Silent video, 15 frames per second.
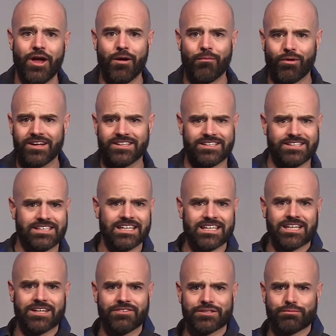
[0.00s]
Brought
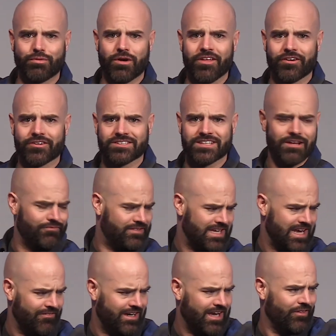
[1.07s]
6 of his brothers, left
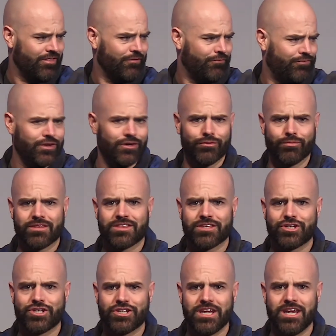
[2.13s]
David out in the field with the
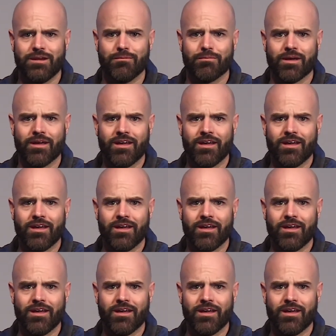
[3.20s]
sheep.